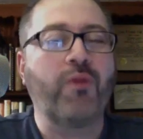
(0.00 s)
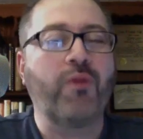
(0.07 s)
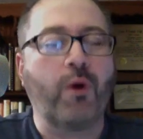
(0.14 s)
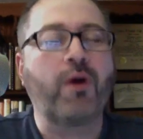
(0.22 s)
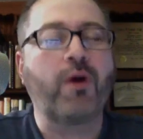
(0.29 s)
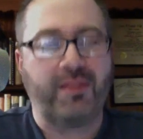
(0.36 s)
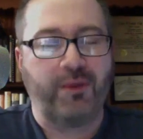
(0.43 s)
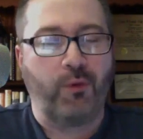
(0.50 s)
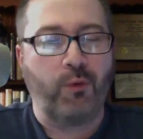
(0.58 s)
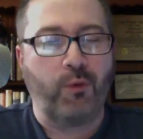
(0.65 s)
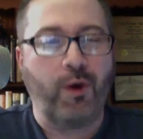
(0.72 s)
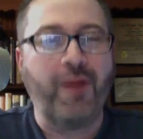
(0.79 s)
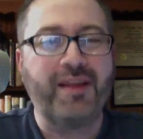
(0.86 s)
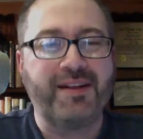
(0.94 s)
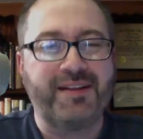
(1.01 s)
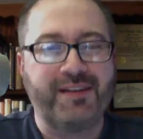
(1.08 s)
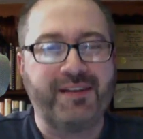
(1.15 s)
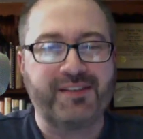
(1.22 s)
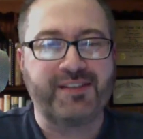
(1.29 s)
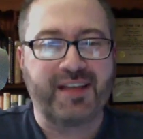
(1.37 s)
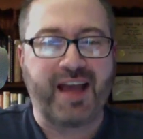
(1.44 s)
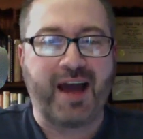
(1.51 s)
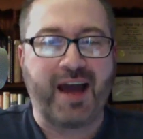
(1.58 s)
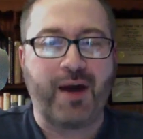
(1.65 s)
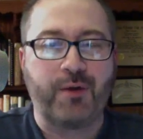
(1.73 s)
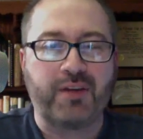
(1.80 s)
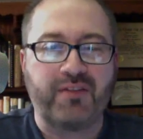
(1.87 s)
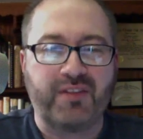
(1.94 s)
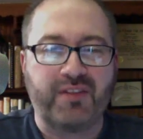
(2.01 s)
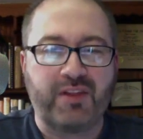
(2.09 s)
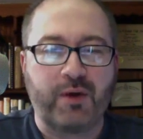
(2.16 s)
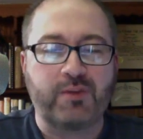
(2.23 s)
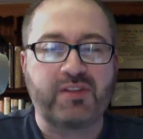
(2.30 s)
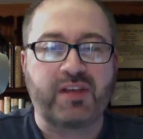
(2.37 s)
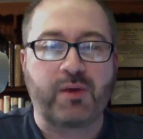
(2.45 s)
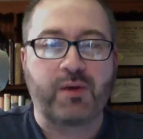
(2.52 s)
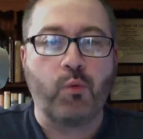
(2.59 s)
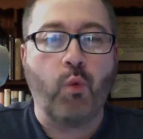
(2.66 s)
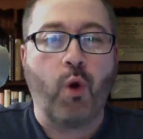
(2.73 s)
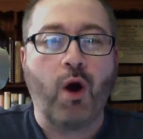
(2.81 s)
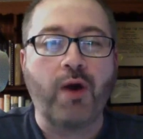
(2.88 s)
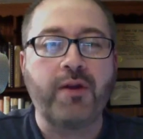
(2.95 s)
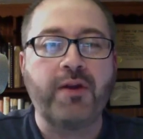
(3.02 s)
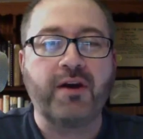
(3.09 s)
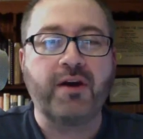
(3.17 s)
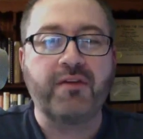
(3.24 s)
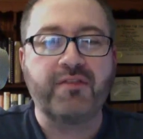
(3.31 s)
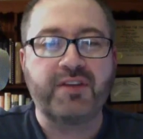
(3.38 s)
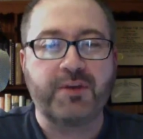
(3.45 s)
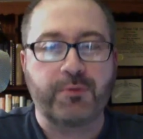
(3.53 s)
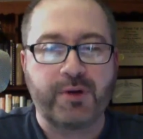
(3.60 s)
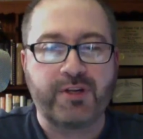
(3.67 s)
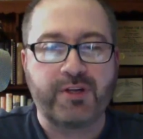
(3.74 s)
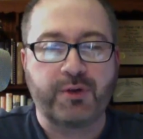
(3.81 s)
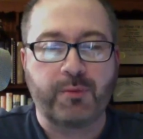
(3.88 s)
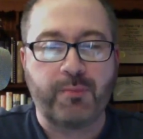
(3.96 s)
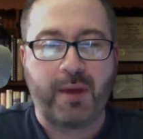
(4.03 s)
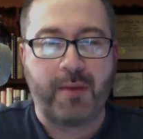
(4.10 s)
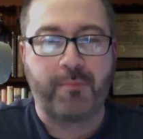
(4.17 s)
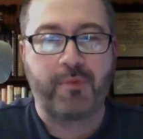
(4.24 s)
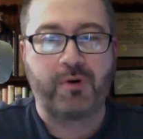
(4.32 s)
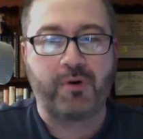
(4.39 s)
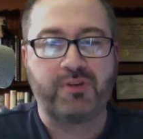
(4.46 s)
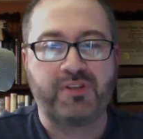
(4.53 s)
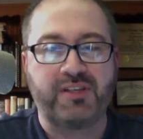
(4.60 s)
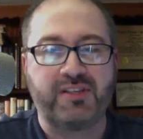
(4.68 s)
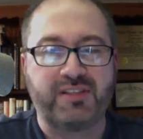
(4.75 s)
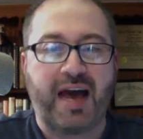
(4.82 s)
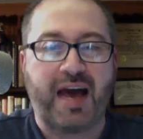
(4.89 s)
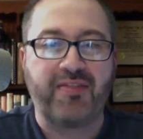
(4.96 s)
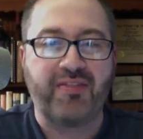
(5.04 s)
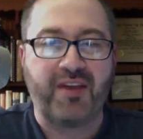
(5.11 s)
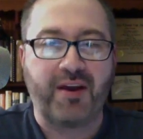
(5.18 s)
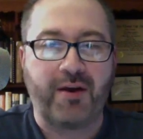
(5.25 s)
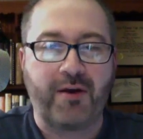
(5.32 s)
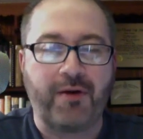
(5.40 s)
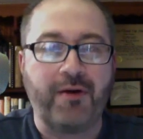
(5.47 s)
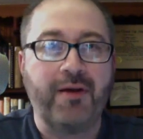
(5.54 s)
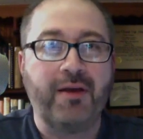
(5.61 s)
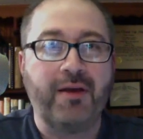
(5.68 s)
the one that doesn't count, even though it's like one of the original members is not there,